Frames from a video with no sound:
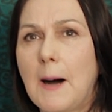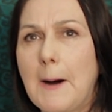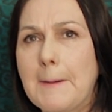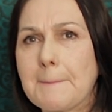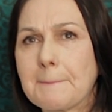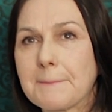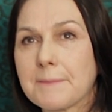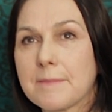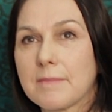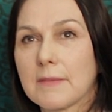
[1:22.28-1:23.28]
Um,
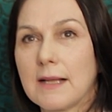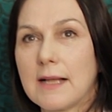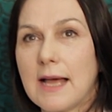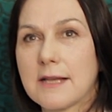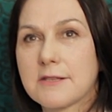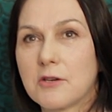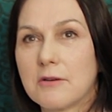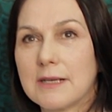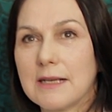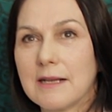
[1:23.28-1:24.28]
and
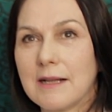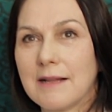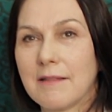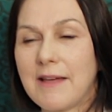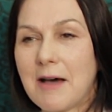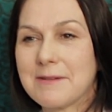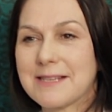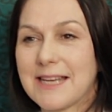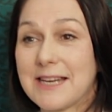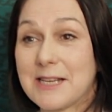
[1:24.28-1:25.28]
so that
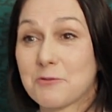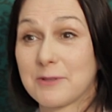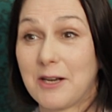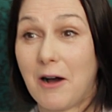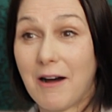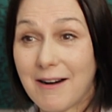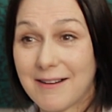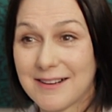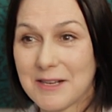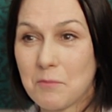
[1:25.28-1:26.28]
being said, it's really
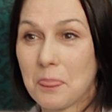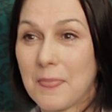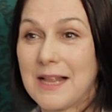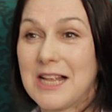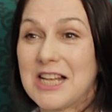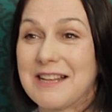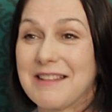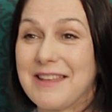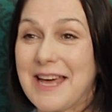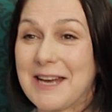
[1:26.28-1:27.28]
hard
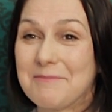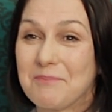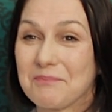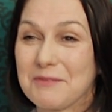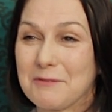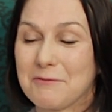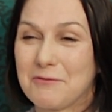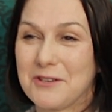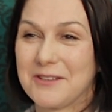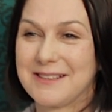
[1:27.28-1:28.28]
then
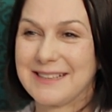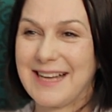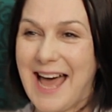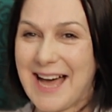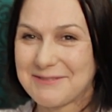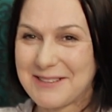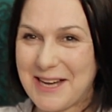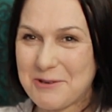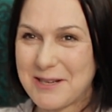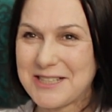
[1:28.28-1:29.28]
for you to ask me
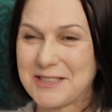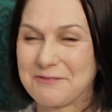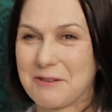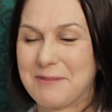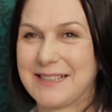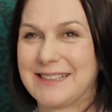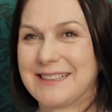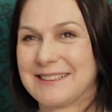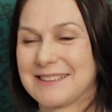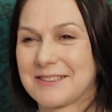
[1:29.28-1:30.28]
that question, for me
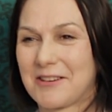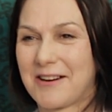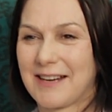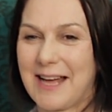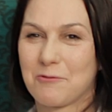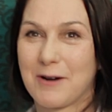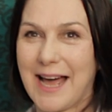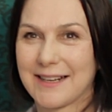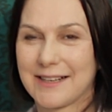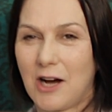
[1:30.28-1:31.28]
to start like
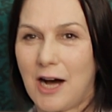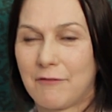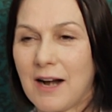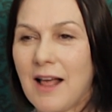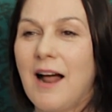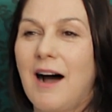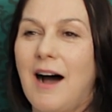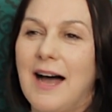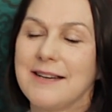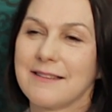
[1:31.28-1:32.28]
rattling off,
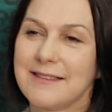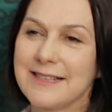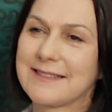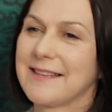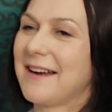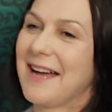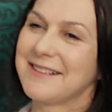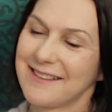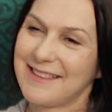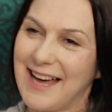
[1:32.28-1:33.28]
I did this, and then I
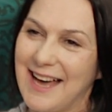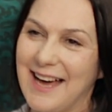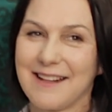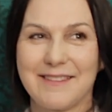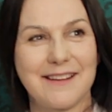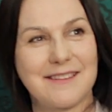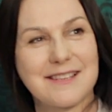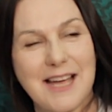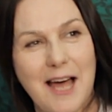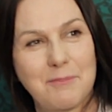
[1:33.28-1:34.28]
did that, and then
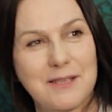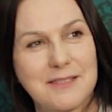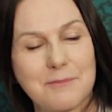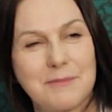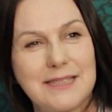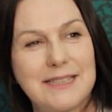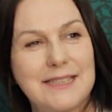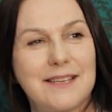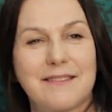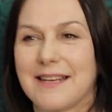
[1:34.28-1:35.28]
this happened to
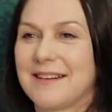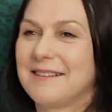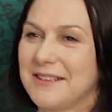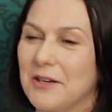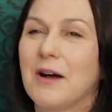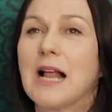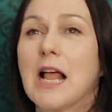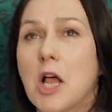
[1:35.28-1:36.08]
me, and then, you know.